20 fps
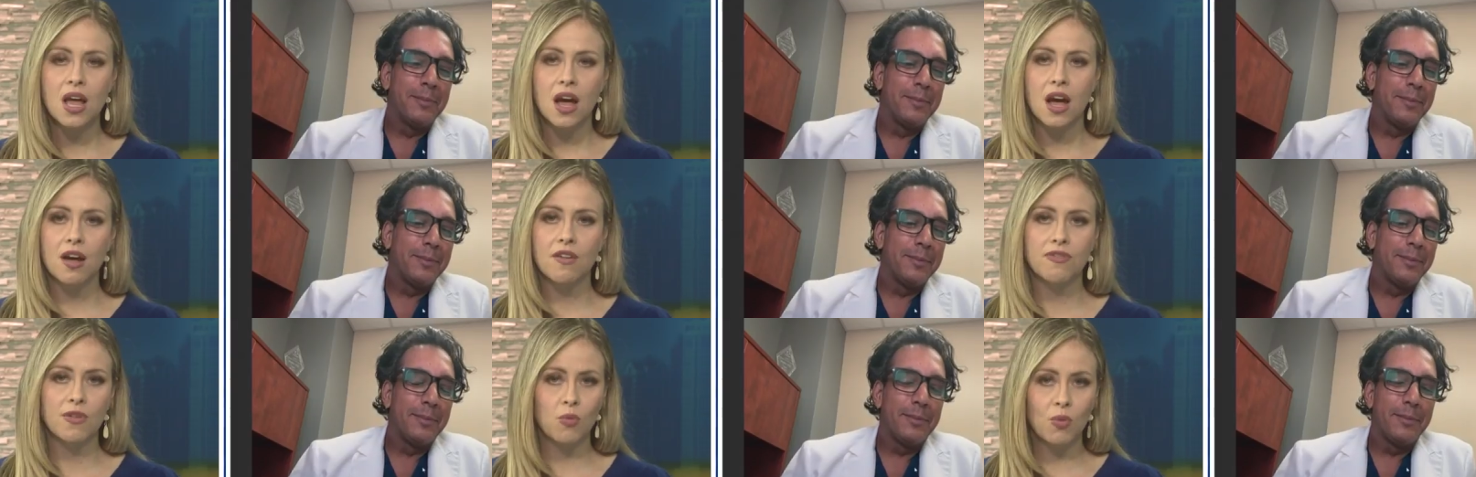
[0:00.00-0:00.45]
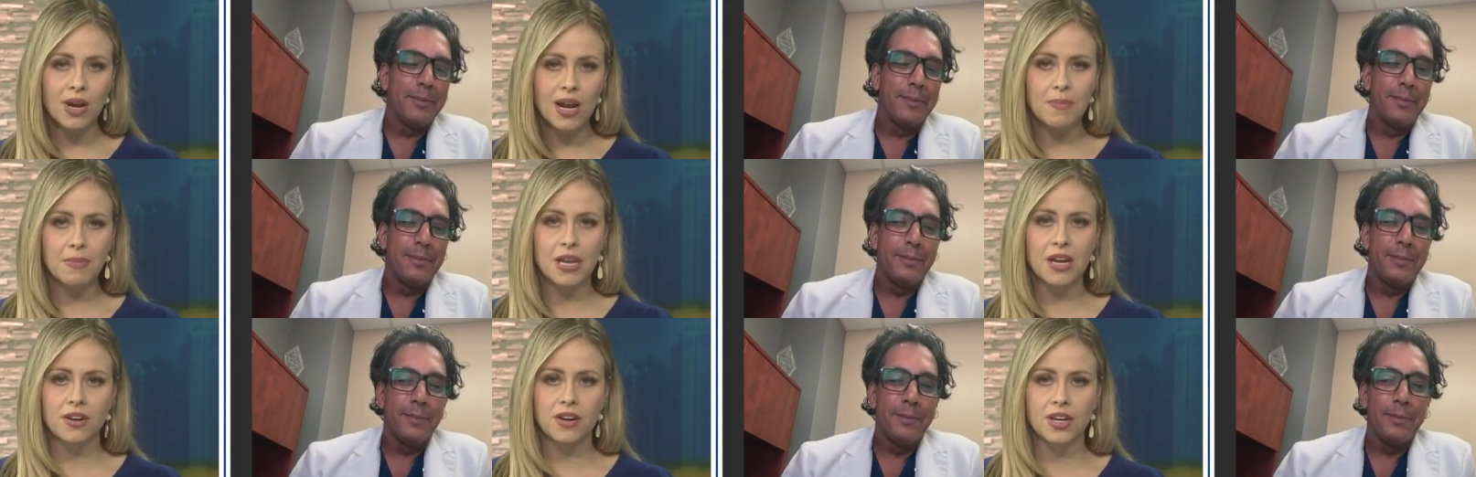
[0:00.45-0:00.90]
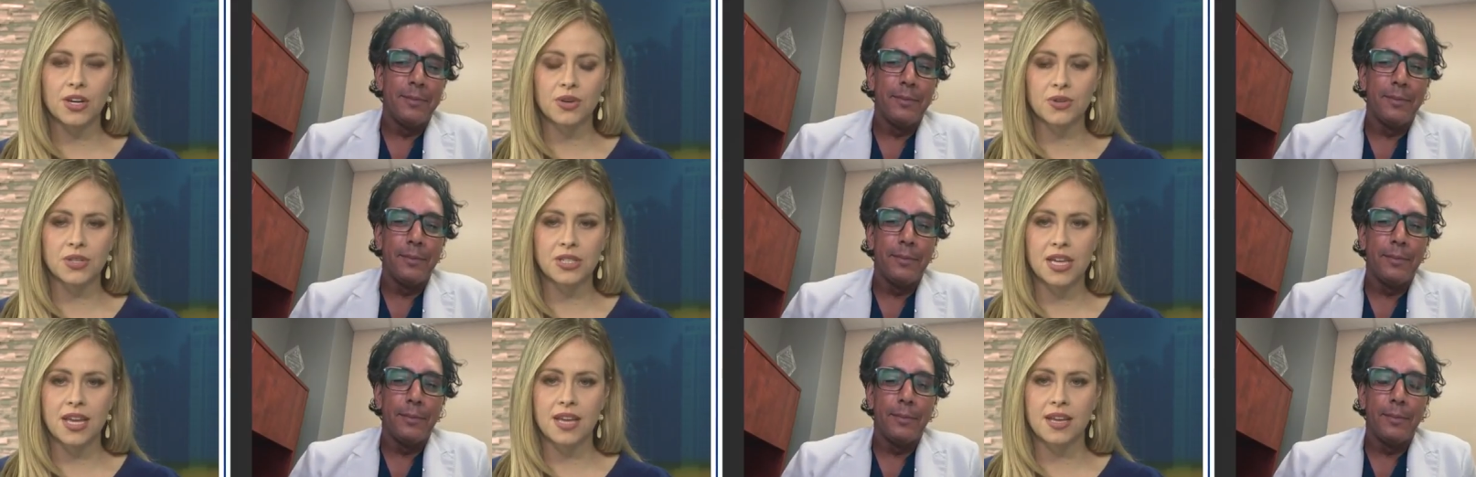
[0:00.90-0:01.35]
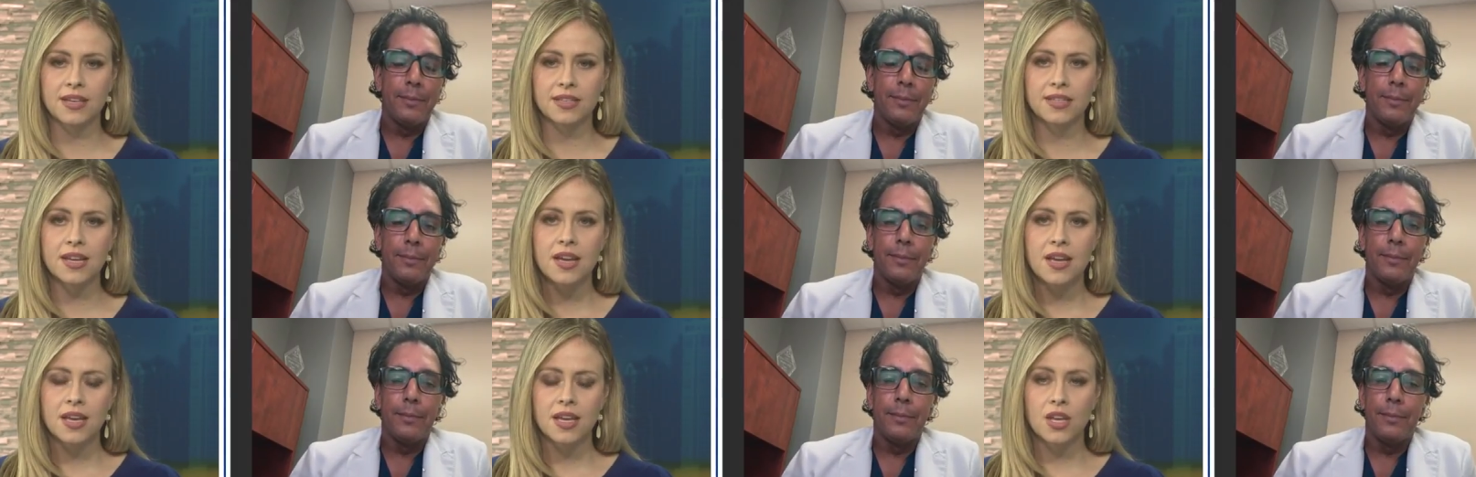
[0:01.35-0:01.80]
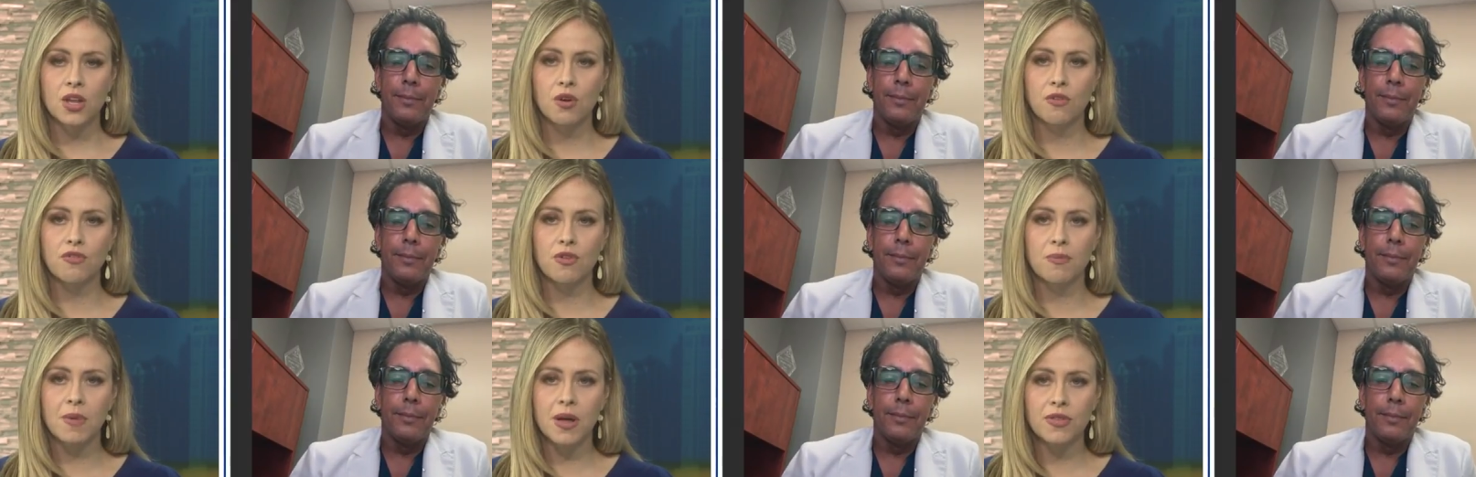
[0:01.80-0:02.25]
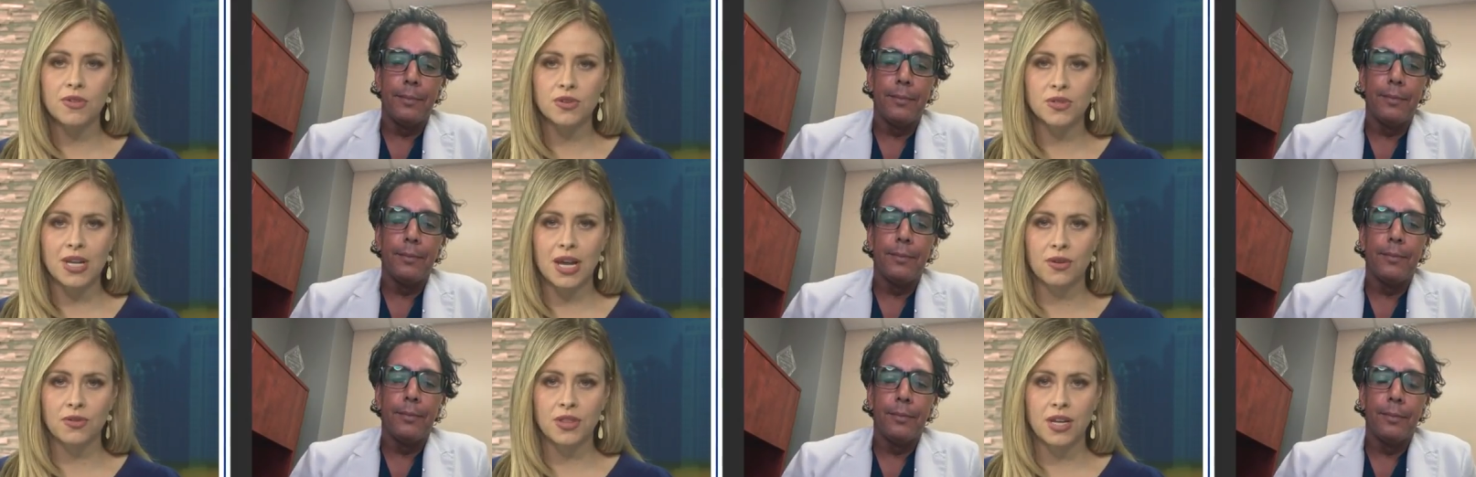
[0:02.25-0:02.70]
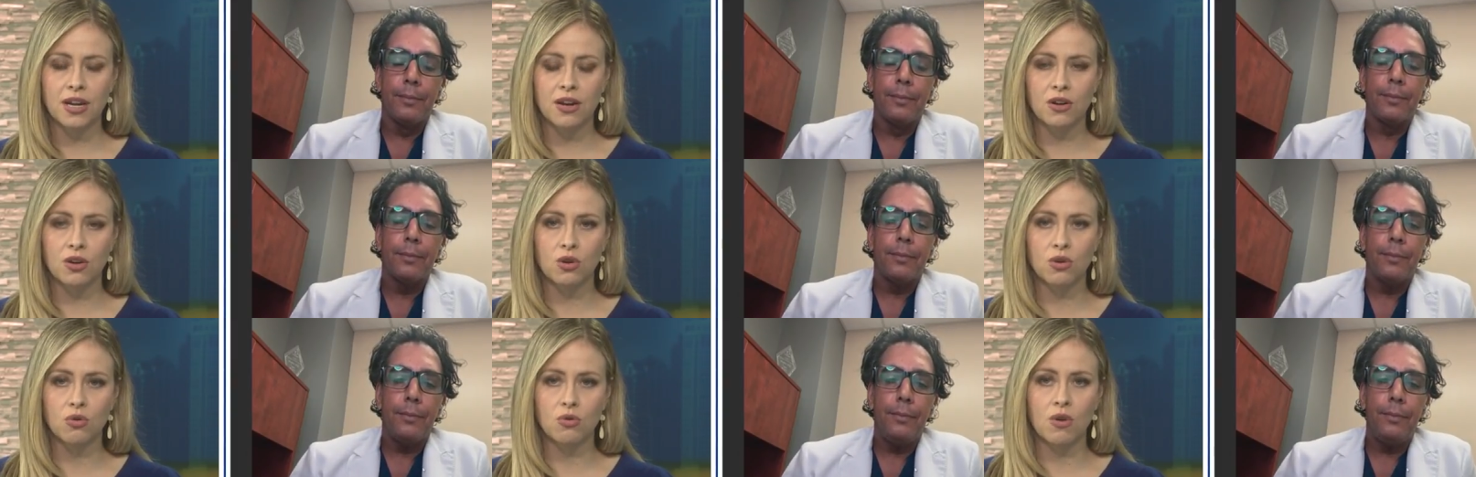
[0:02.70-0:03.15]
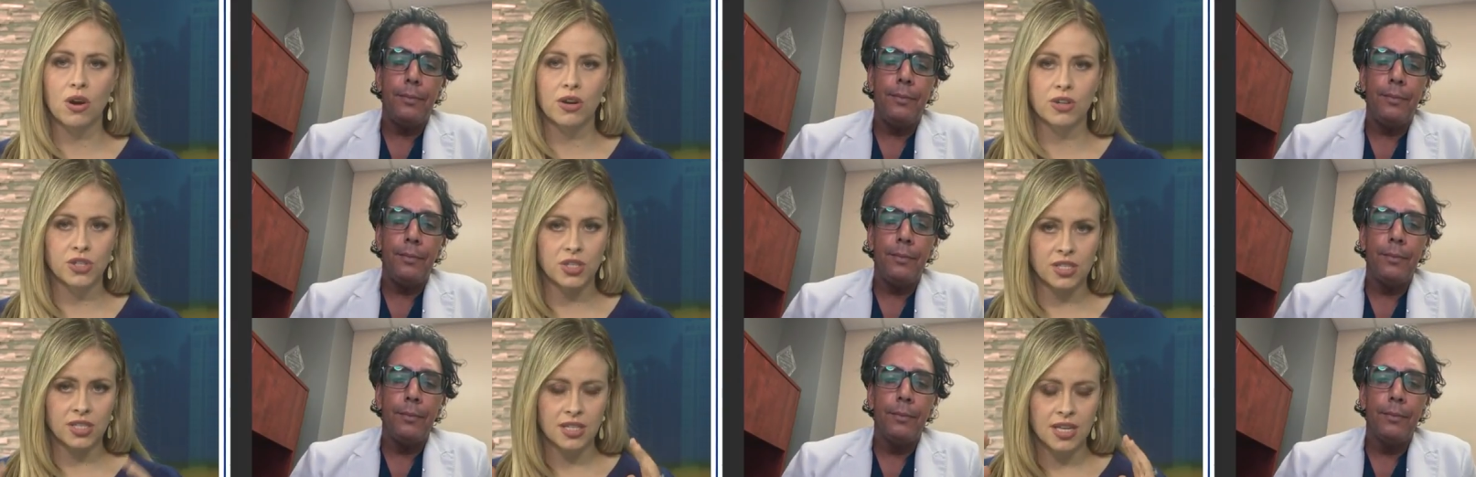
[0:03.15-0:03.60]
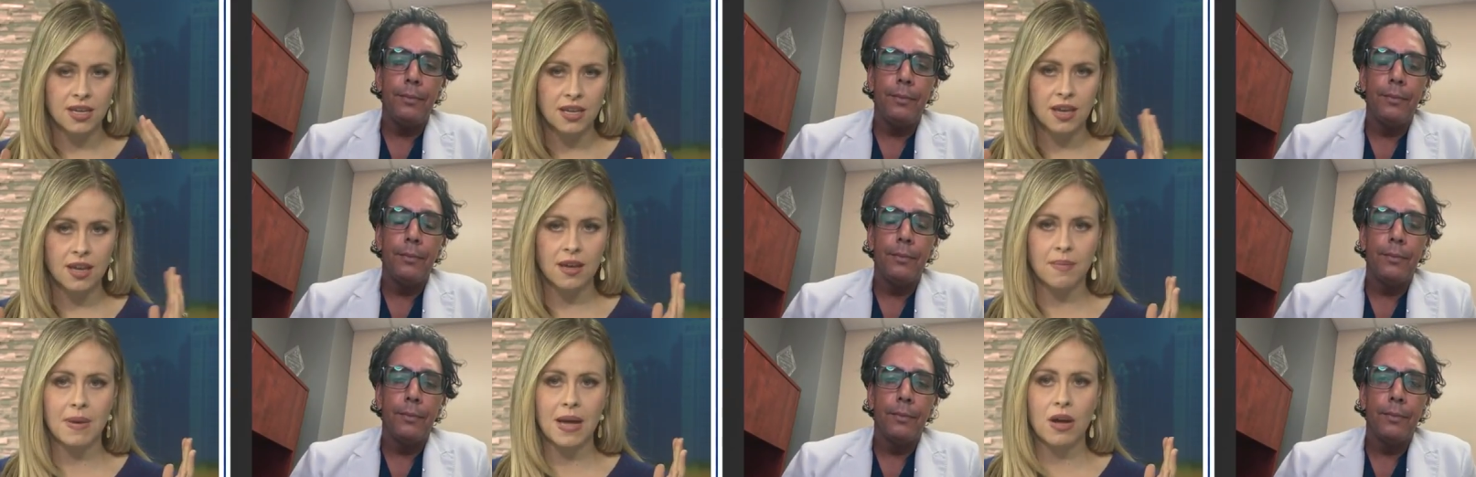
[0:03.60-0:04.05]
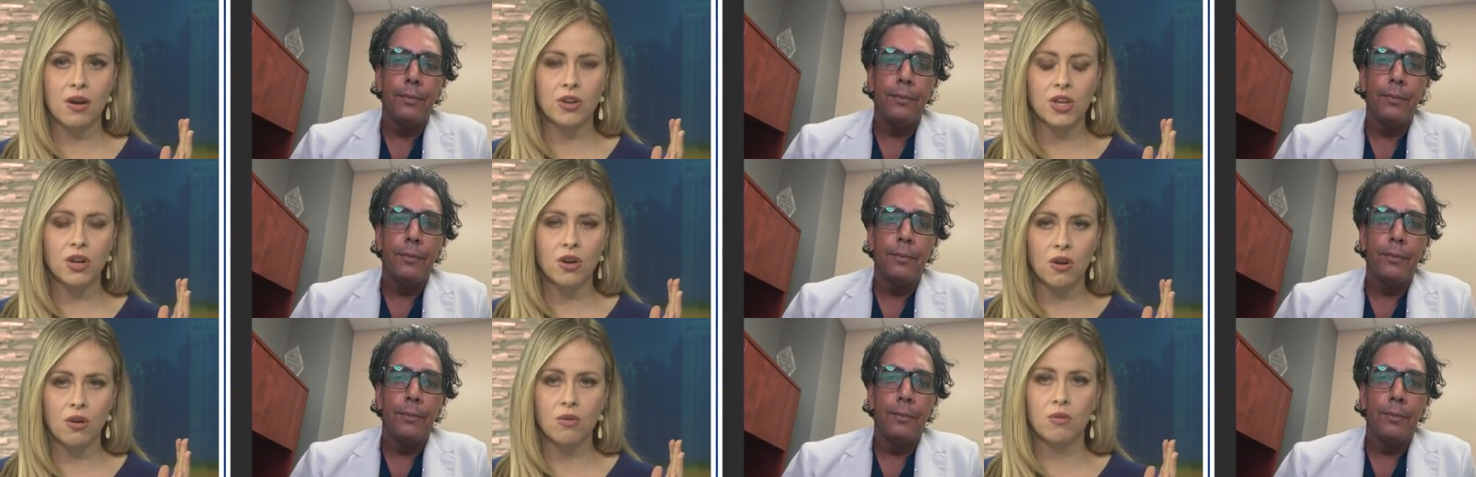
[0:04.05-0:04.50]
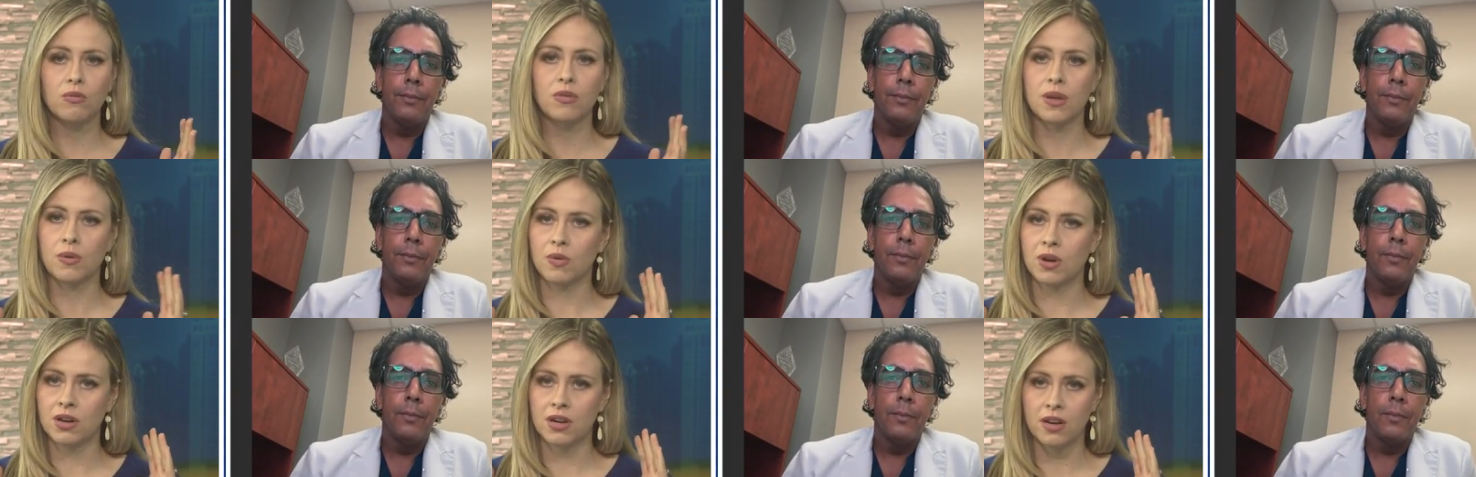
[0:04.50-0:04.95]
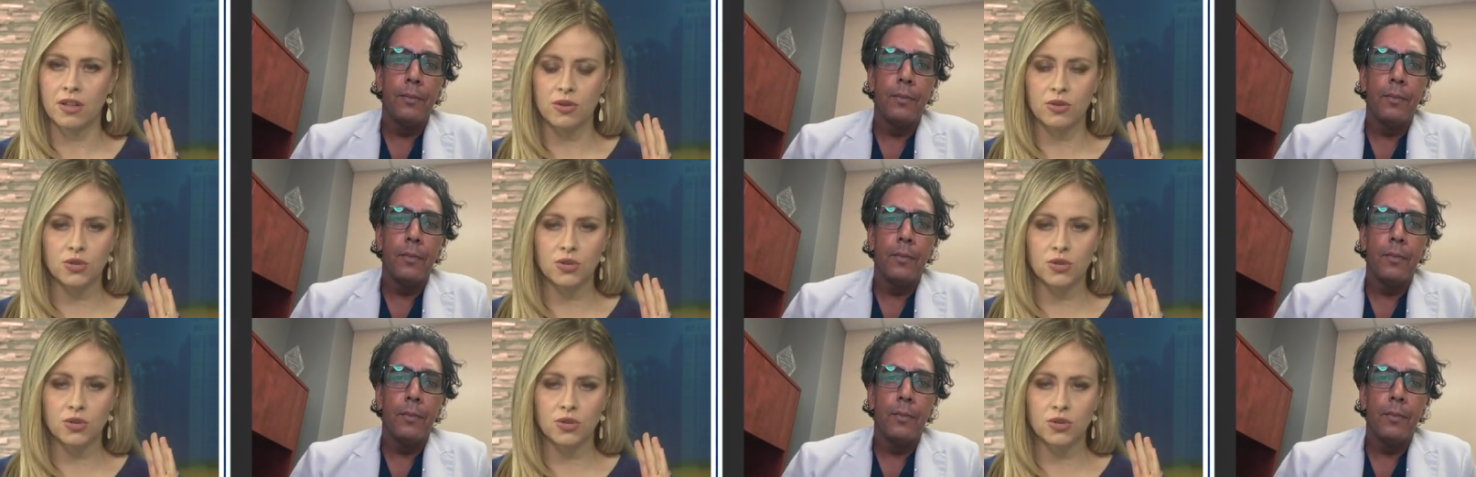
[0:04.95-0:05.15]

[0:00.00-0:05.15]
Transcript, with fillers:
Speaker 1: uh, from what I'm hearing, you're saying is, you know, for mothers out there who are just thinking about, you know, they want another